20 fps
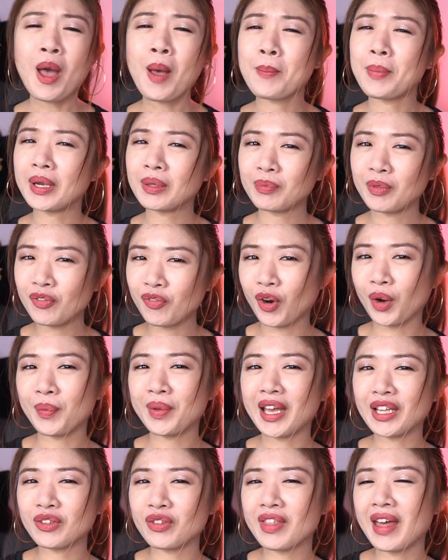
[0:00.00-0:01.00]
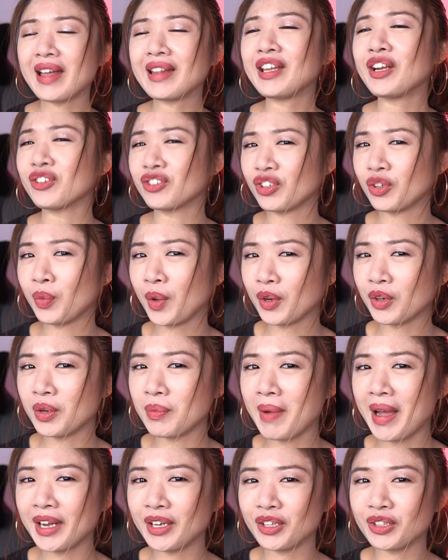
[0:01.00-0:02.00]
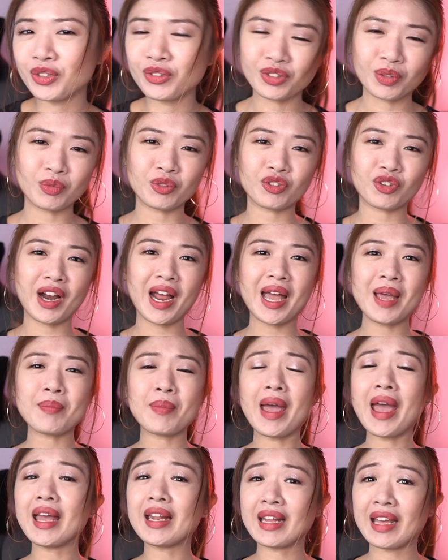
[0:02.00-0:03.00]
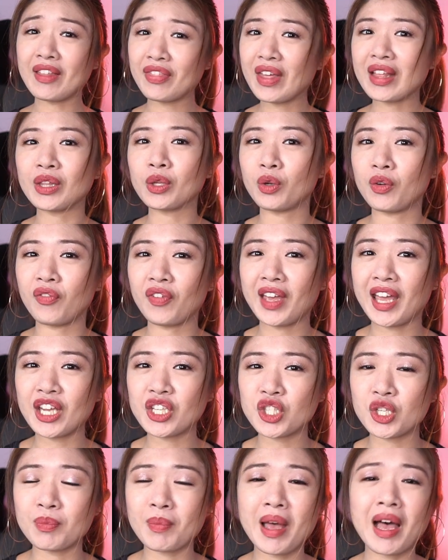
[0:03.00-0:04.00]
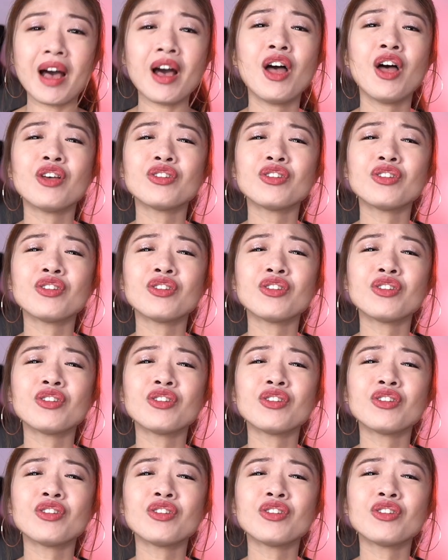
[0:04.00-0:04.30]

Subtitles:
But before we get to that, here's a quick reminder to subscribe and hit that notification bell